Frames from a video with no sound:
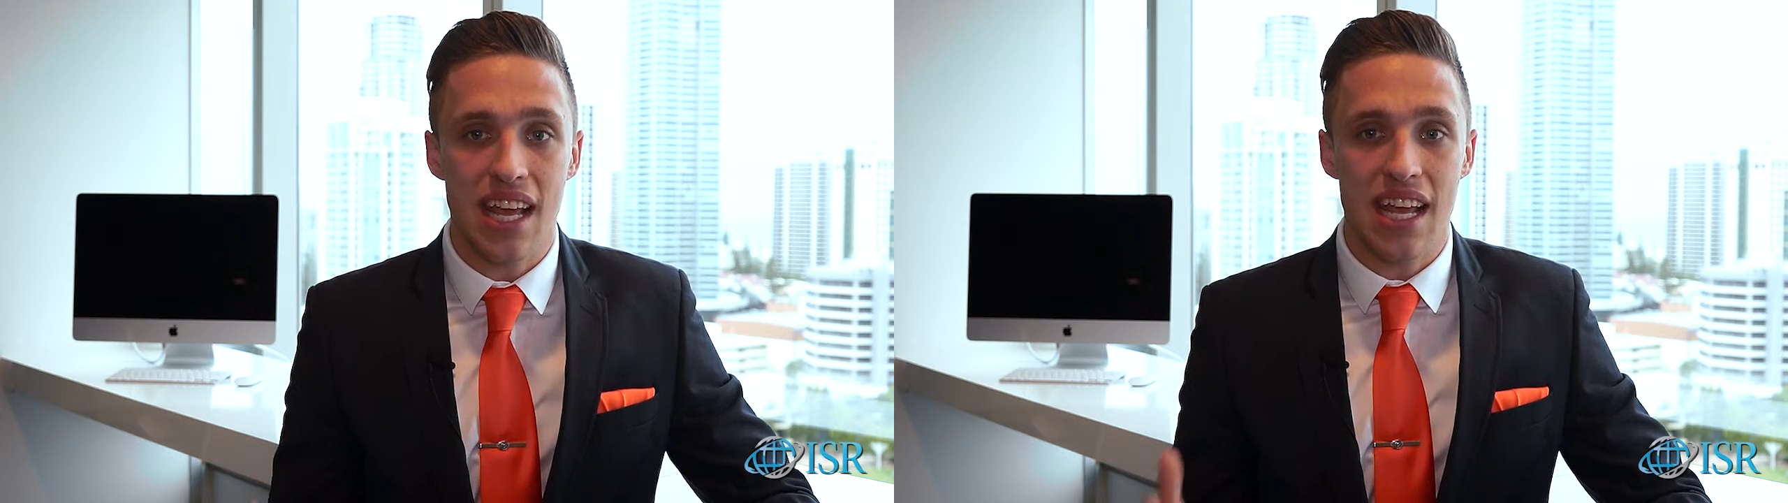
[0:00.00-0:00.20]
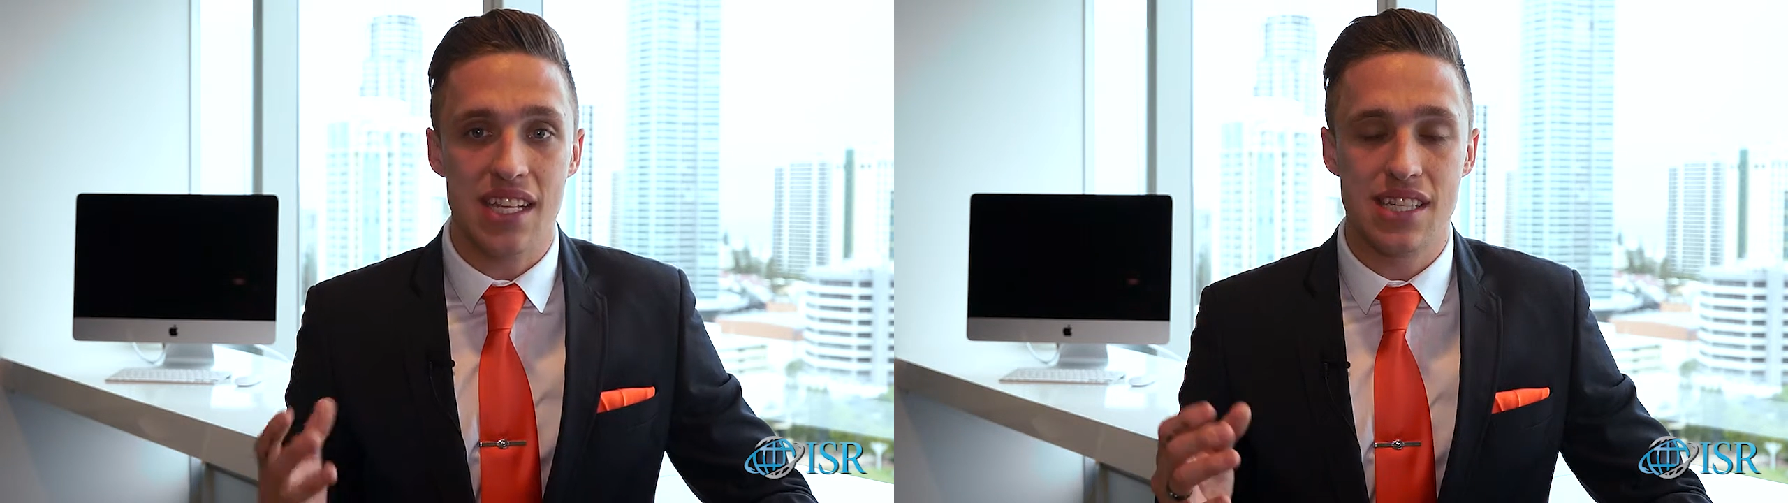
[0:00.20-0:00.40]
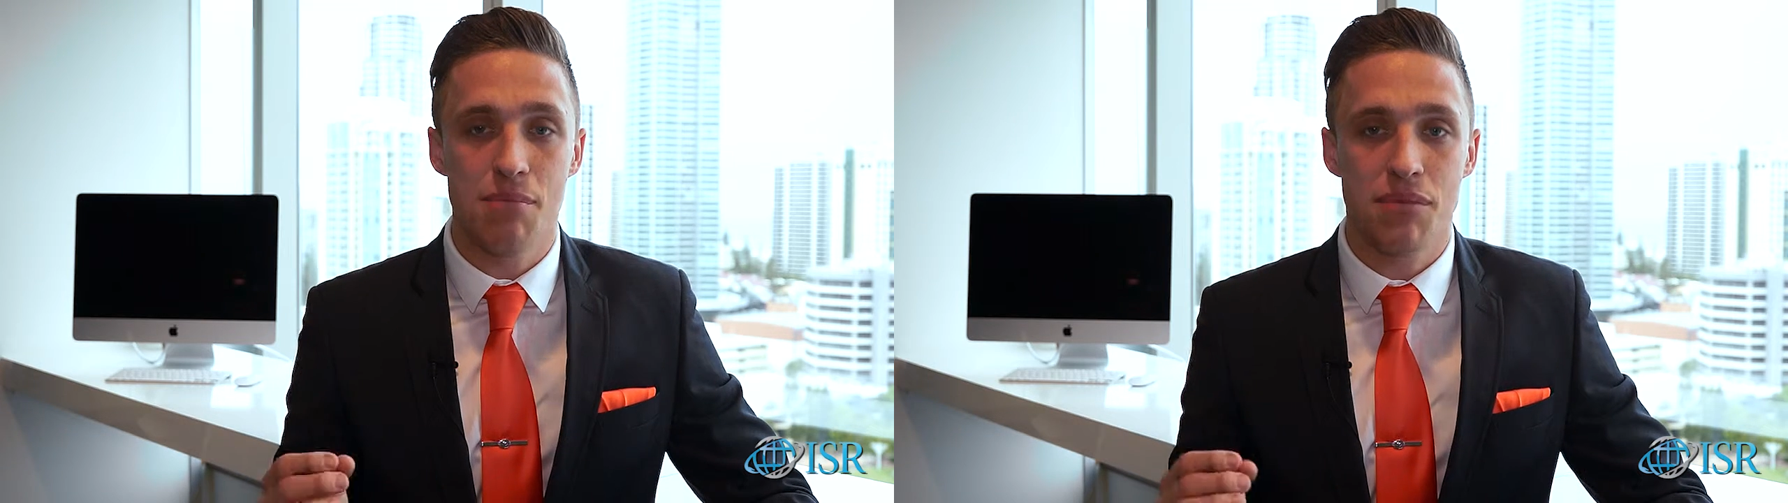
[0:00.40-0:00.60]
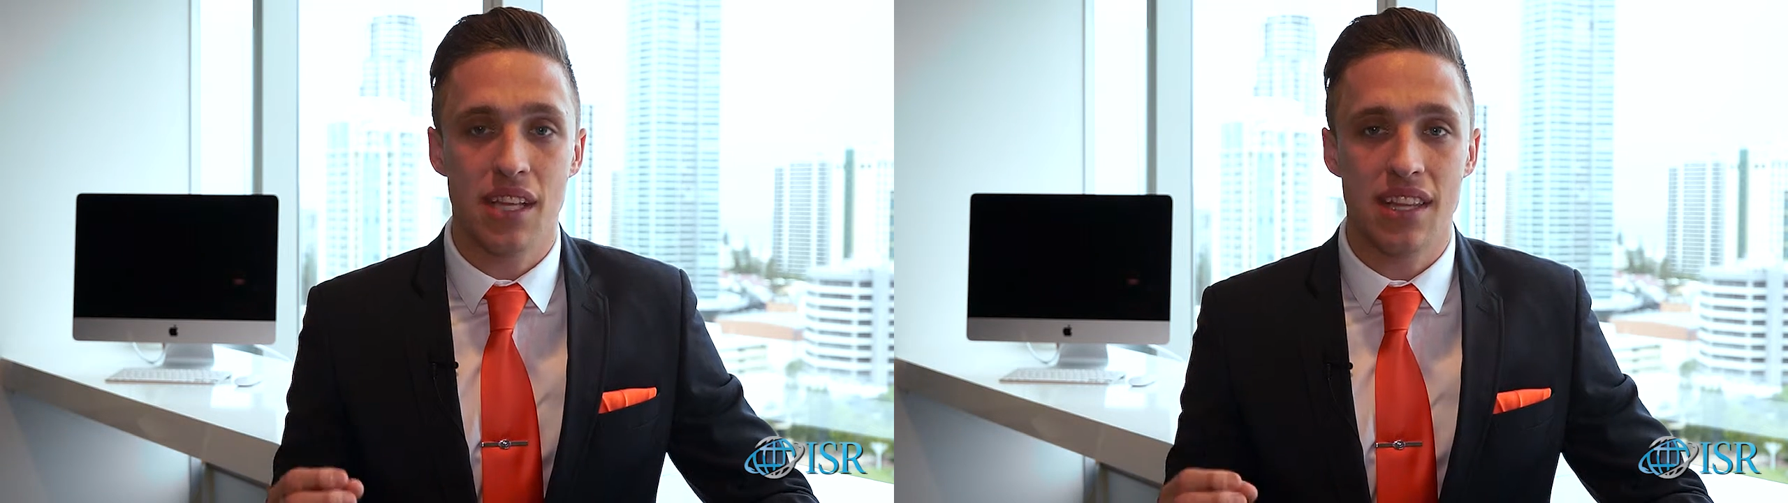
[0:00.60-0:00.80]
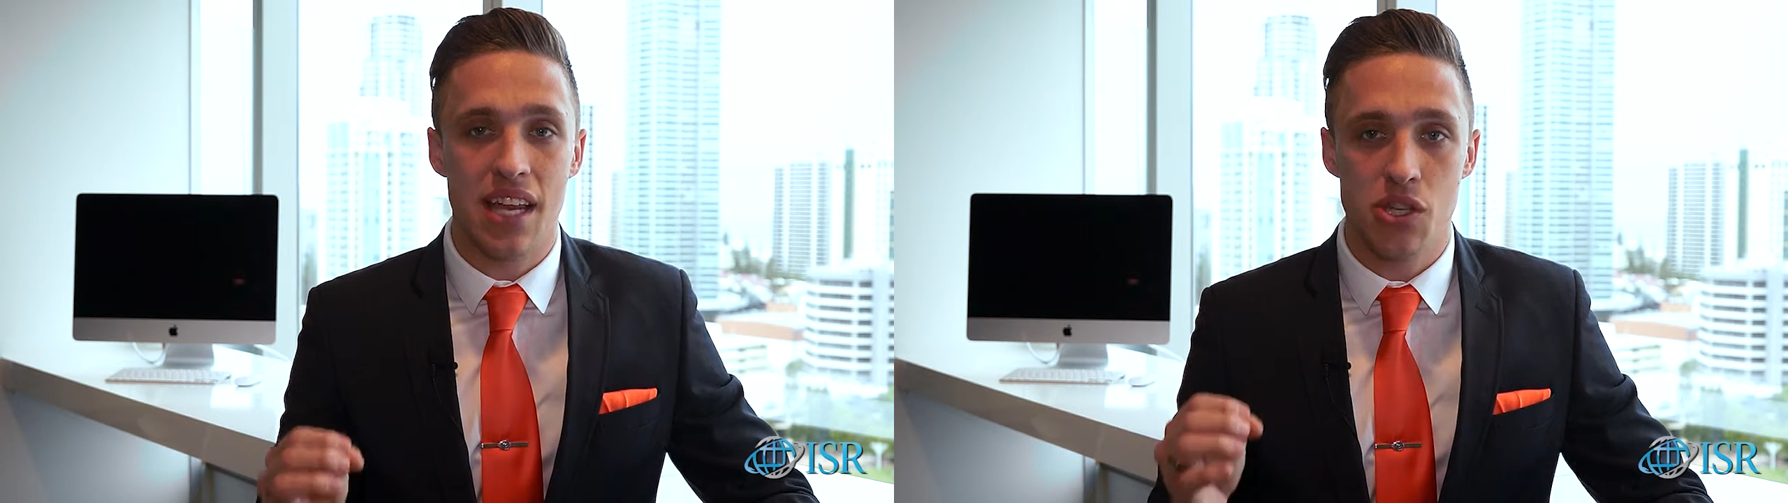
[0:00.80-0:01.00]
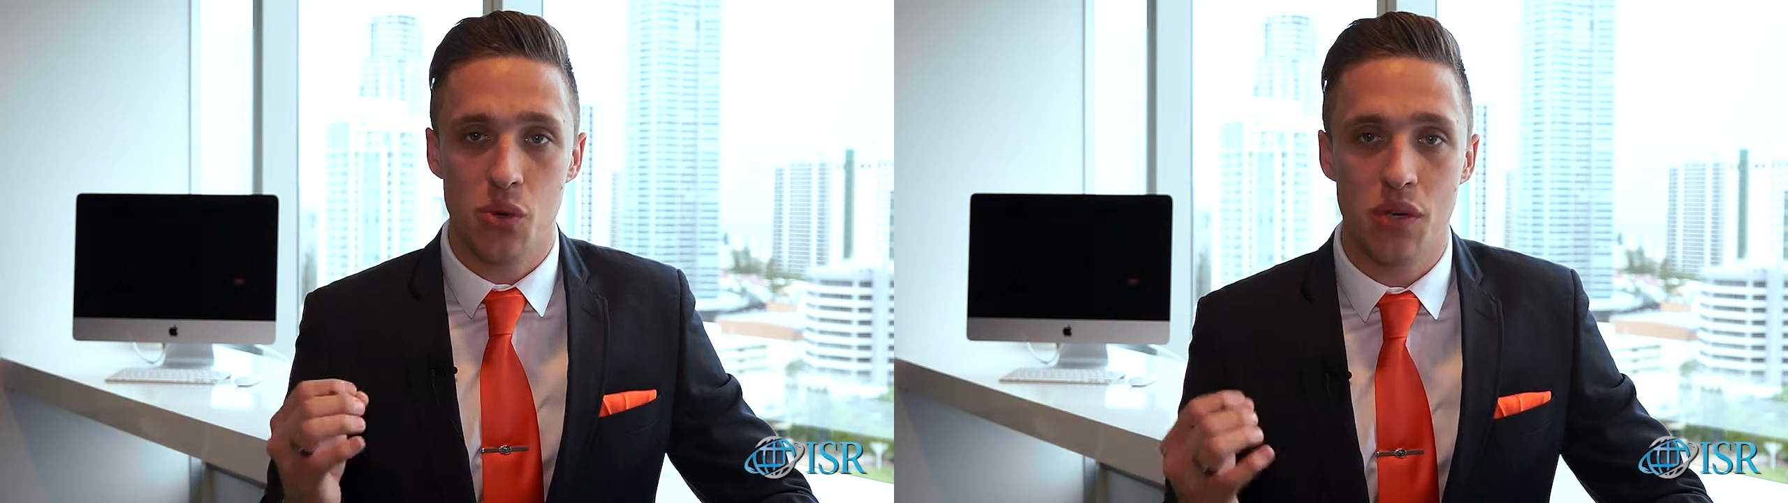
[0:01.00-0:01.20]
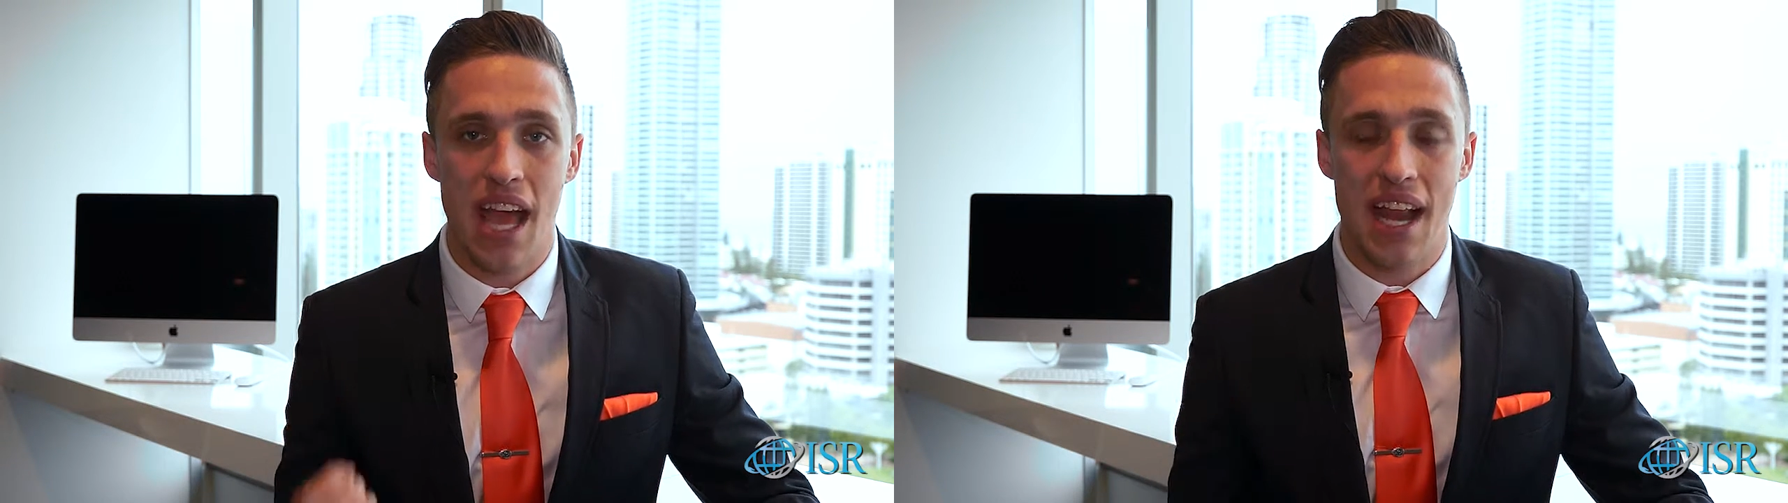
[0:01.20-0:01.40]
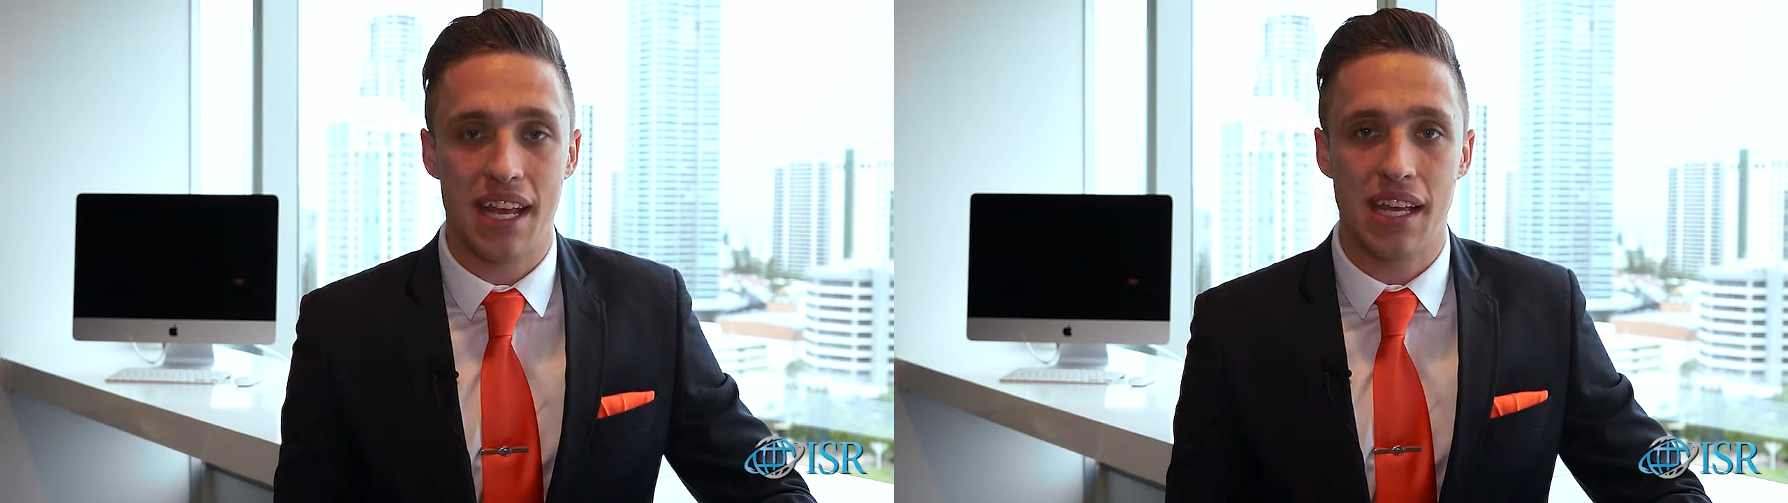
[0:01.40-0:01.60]
is something that is
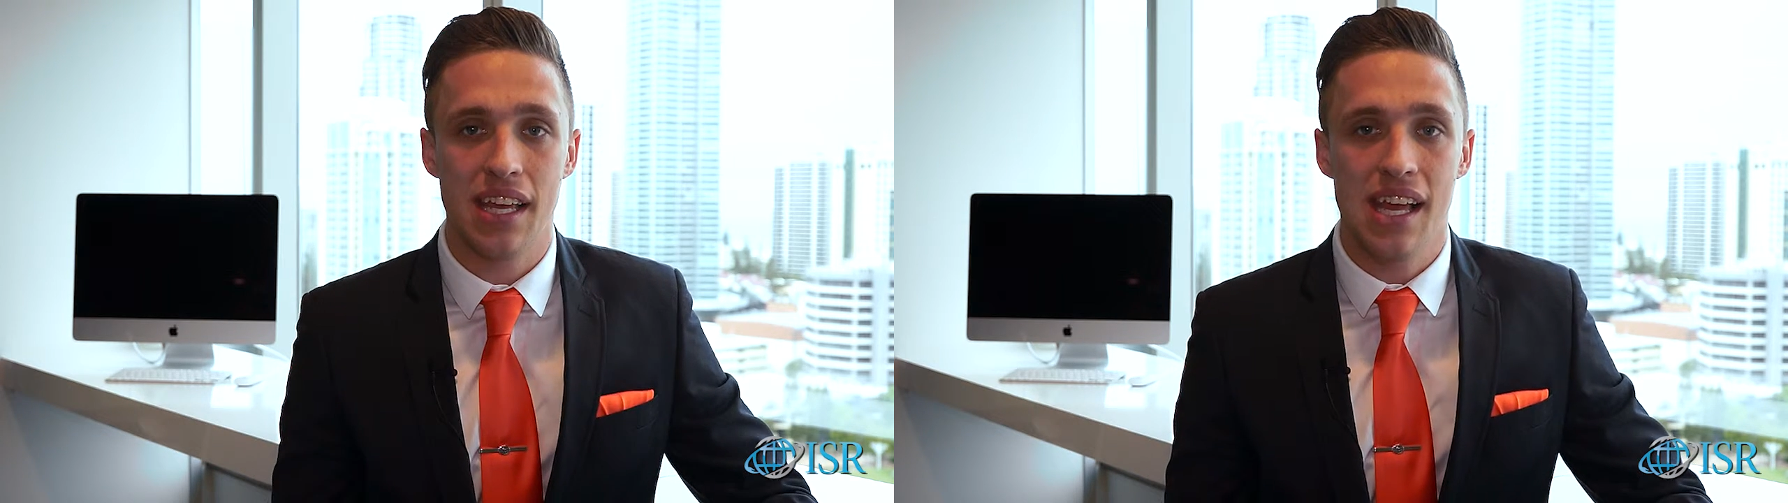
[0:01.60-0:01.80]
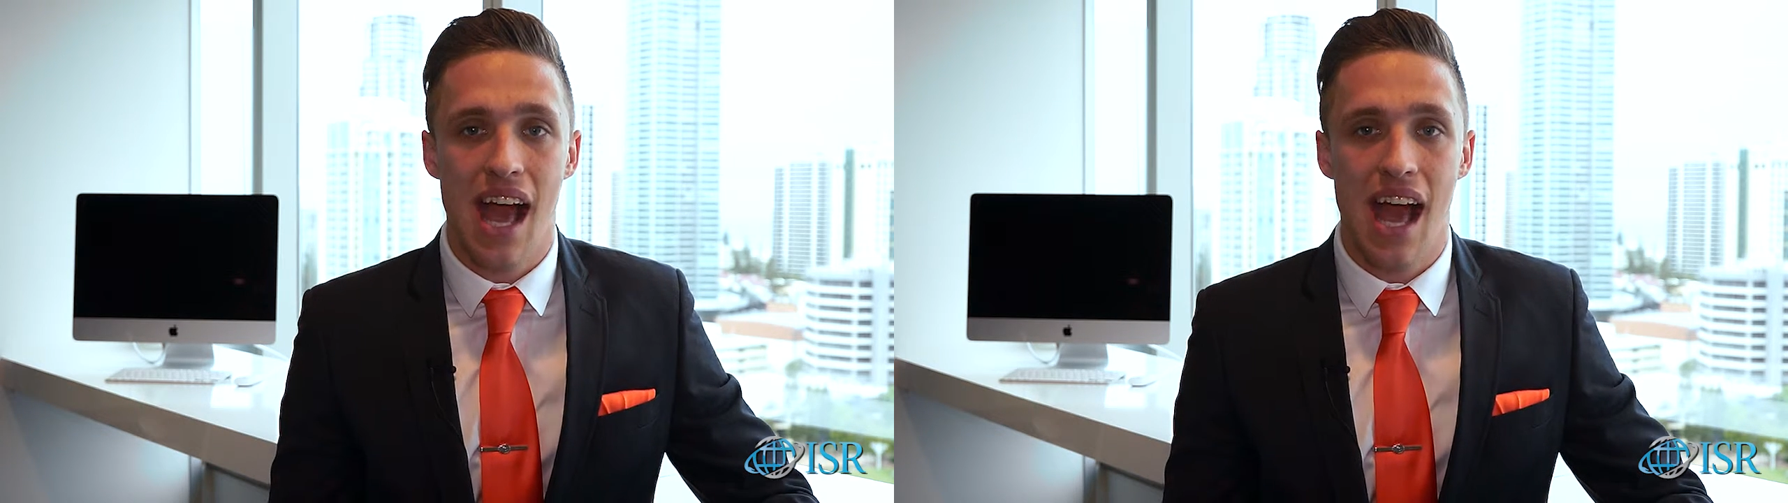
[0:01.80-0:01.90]
organic,